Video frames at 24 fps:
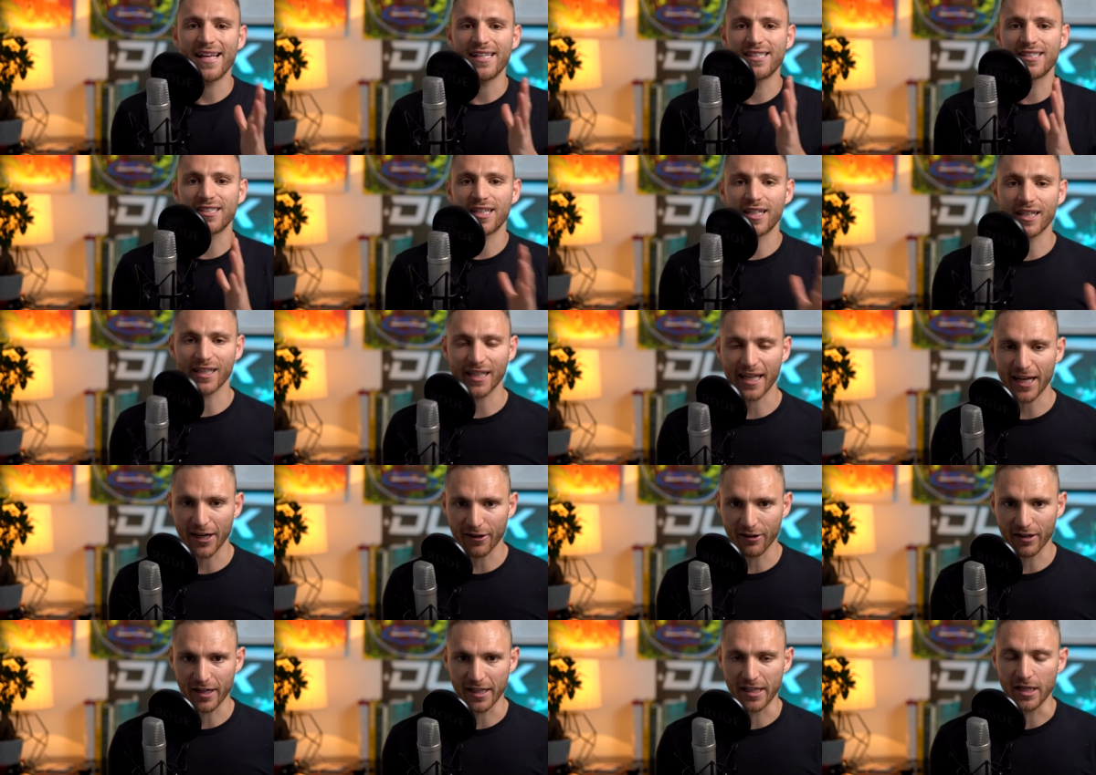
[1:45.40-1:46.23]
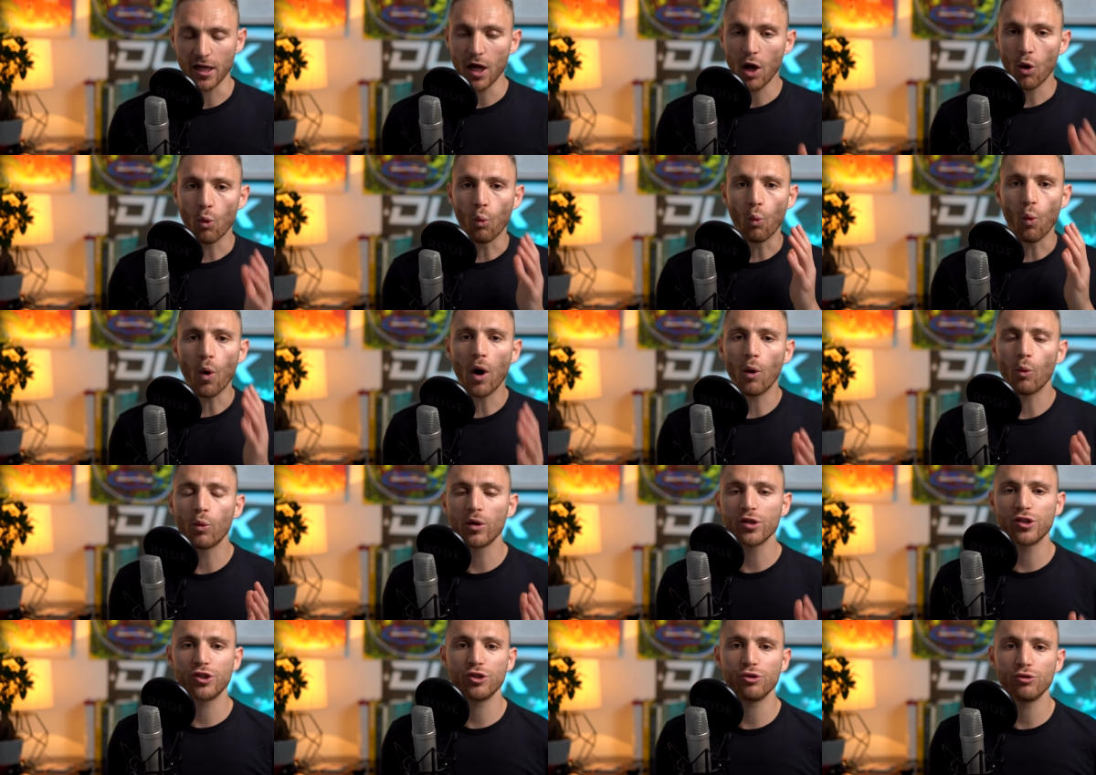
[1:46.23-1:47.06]
is clarity. What
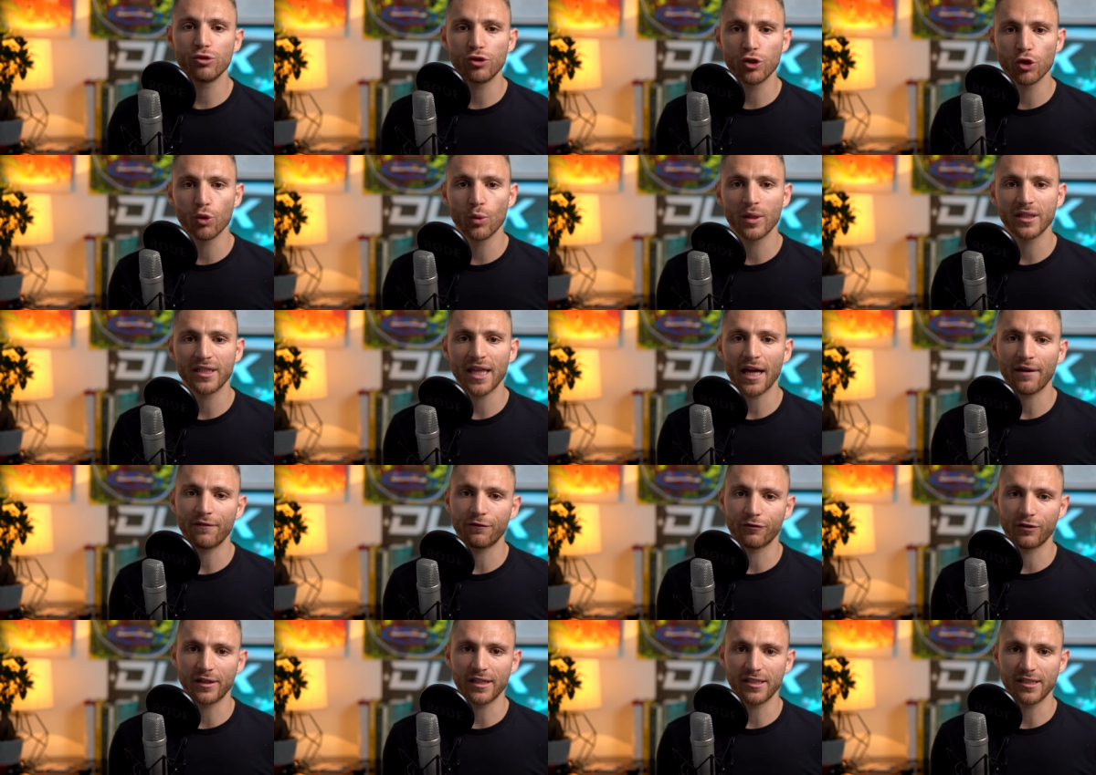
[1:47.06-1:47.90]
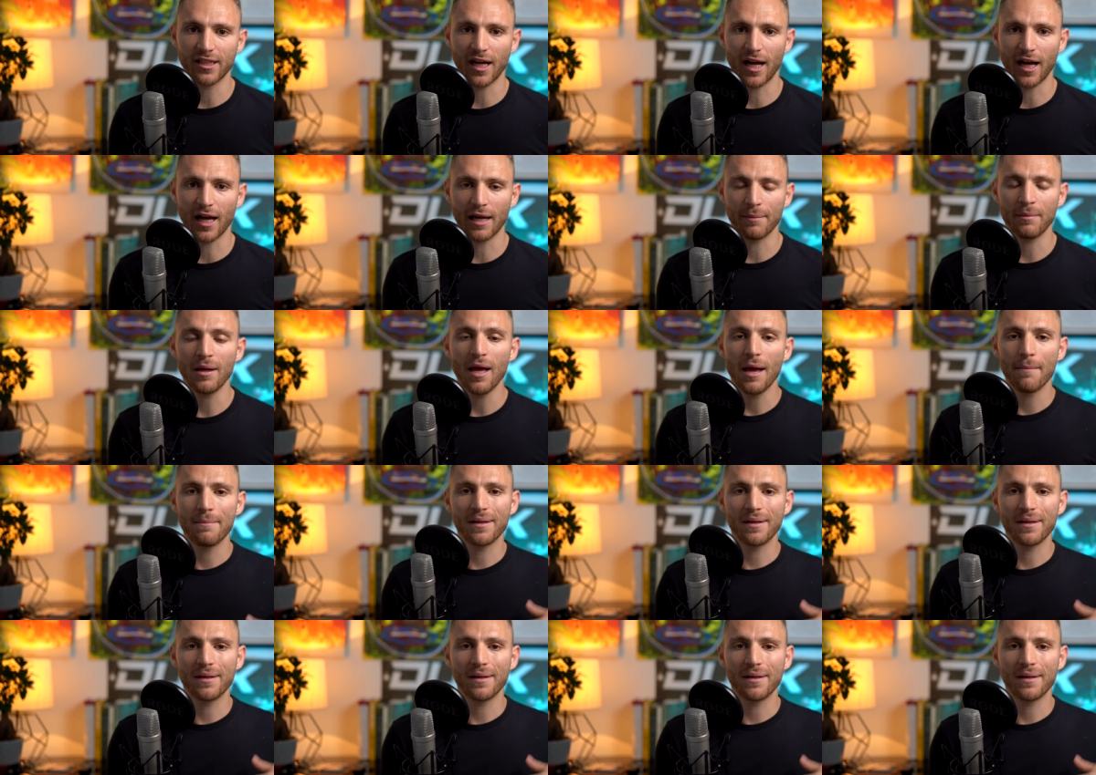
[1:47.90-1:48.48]
would you do with that free time?